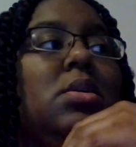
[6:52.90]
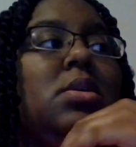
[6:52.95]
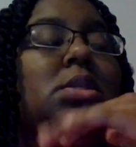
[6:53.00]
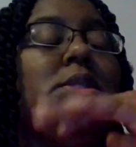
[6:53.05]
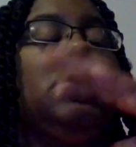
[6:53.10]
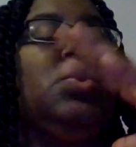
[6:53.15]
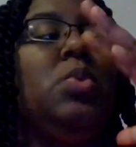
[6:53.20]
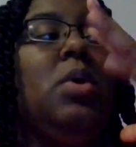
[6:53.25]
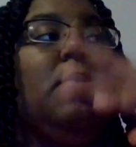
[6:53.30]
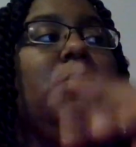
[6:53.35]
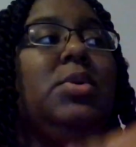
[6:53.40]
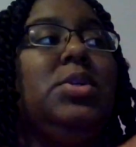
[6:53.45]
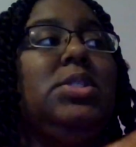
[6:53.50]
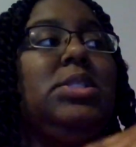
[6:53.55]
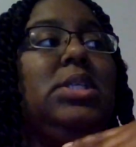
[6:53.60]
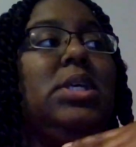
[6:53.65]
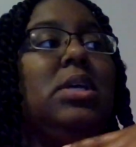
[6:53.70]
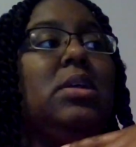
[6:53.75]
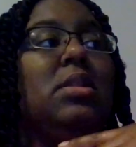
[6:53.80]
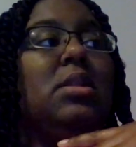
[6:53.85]
this one
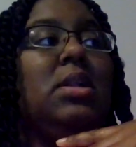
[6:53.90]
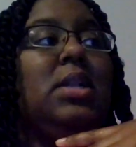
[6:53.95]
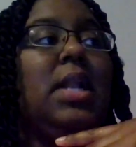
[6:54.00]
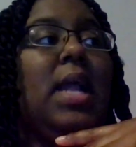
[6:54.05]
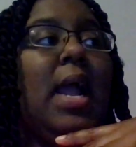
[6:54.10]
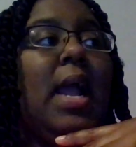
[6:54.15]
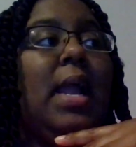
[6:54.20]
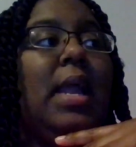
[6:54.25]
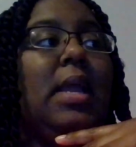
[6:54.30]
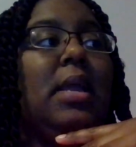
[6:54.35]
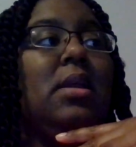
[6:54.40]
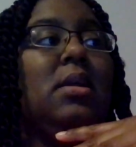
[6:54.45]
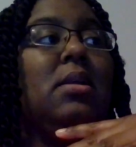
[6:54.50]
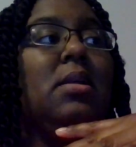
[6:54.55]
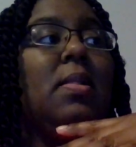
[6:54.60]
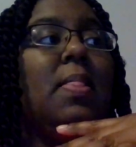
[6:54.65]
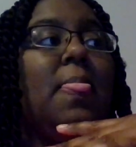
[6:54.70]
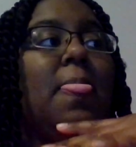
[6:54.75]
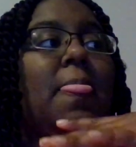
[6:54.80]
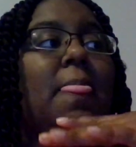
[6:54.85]
particular night,
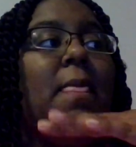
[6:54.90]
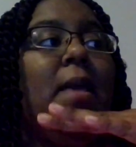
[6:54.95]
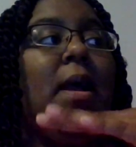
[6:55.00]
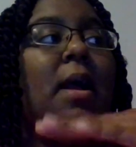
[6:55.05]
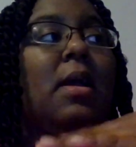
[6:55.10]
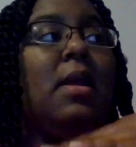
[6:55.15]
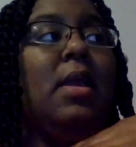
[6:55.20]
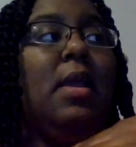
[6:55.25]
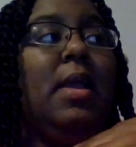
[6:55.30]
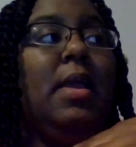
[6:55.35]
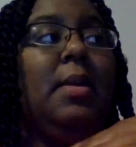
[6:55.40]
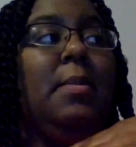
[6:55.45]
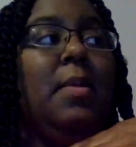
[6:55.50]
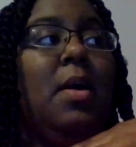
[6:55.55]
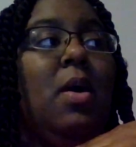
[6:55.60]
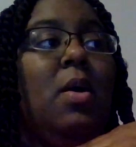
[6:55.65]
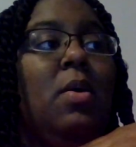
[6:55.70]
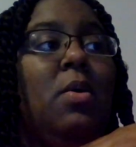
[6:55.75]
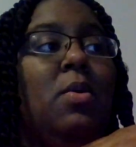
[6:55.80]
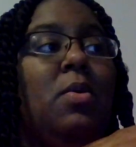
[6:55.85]
I came
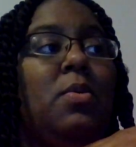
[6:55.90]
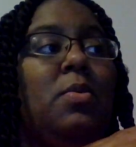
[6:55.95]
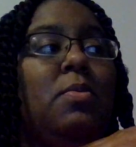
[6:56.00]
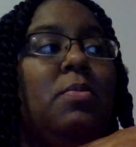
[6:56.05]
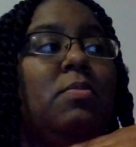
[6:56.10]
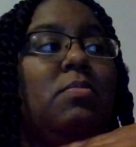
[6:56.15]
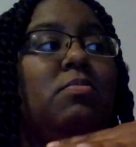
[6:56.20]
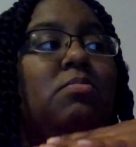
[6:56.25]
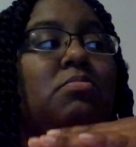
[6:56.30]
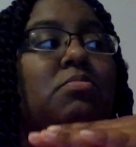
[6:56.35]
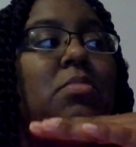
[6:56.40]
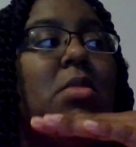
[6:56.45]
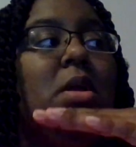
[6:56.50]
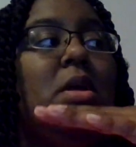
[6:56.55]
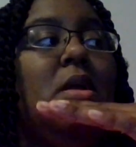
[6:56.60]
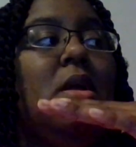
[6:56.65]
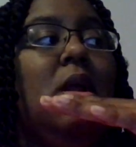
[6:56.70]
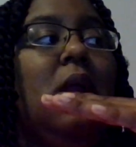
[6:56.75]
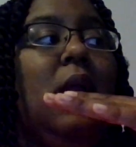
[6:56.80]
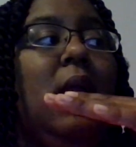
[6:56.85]
home
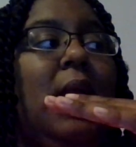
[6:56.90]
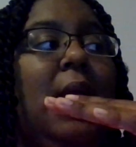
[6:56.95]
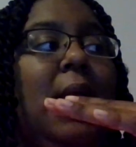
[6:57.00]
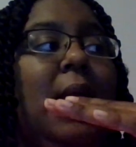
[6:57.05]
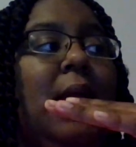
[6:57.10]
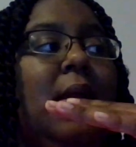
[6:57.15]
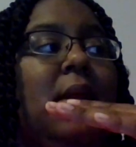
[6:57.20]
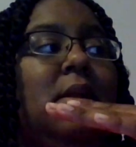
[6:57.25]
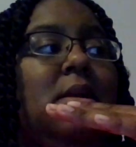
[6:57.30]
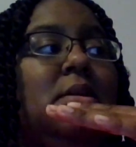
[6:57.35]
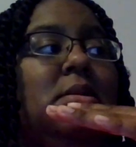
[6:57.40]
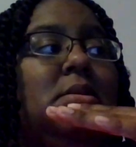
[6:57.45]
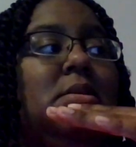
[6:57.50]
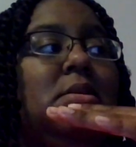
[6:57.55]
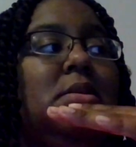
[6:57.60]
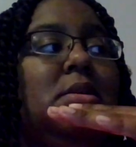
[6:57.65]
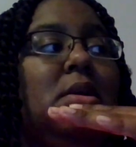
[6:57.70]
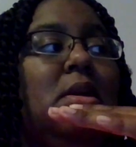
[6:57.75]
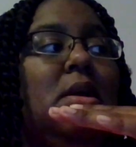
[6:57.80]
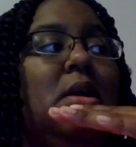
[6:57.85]
and
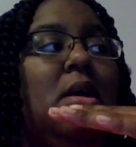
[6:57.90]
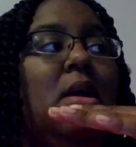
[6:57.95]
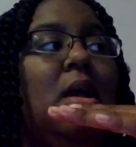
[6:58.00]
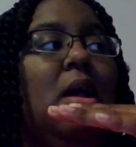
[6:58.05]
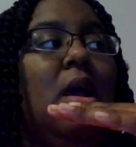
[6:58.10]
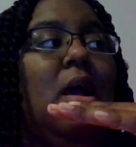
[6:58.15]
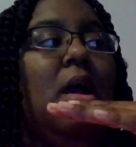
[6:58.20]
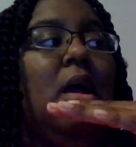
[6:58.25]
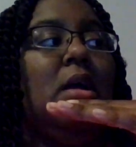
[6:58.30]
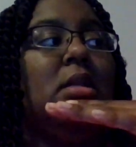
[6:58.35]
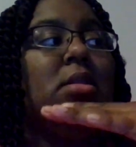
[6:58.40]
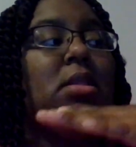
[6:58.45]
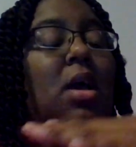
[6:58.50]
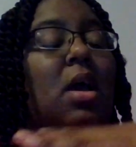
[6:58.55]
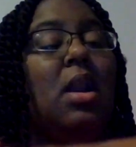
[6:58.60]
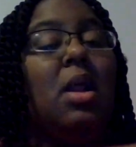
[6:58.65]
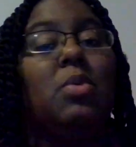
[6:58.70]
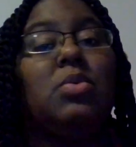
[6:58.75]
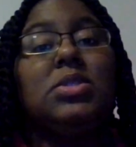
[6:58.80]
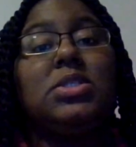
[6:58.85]
I
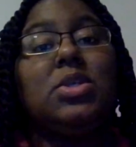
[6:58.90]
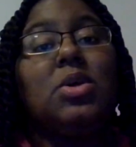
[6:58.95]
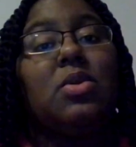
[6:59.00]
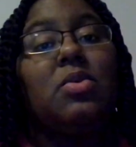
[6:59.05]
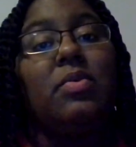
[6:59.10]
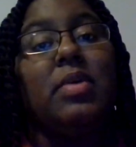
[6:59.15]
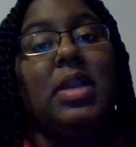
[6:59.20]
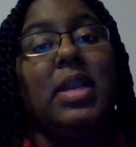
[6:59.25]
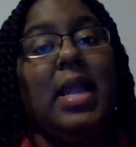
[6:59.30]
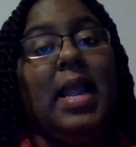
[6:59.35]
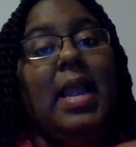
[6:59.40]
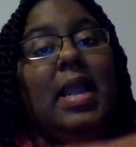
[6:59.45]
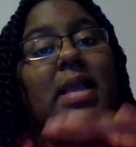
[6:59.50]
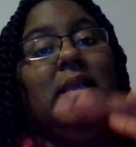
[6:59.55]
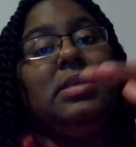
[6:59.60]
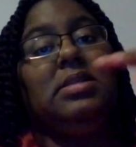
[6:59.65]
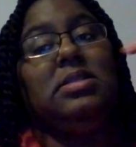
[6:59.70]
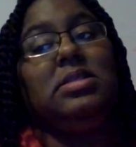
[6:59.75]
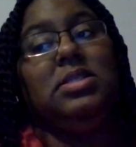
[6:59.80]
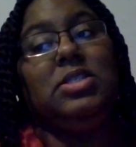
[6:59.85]
thought I was going to
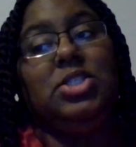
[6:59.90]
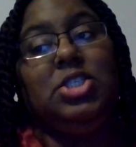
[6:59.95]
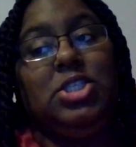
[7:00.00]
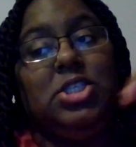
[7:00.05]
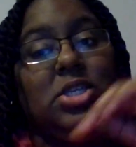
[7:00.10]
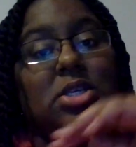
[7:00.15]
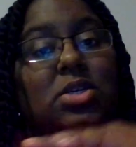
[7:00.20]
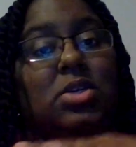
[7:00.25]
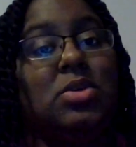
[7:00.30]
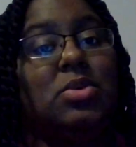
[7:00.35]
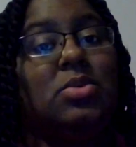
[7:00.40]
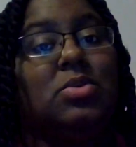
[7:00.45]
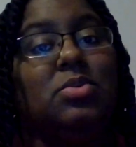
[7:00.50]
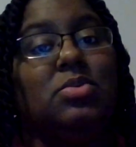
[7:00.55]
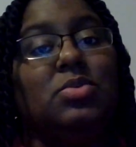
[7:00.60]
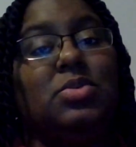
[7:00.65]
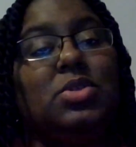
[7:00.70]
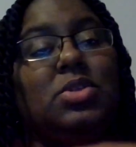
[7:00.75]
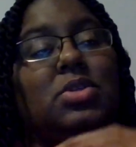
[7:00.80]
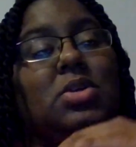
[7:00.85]
relax and
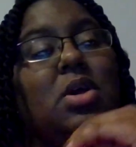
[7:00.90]
chill, you